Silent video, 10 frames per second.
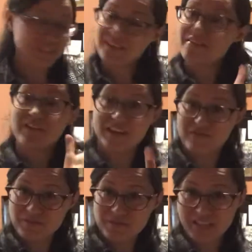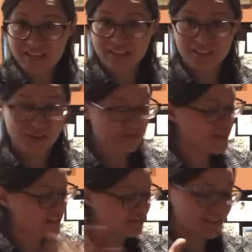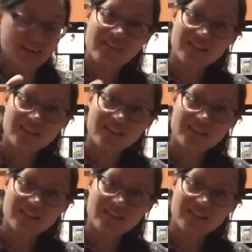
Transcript: If anyone would like a SCOBY, I live in Lyons,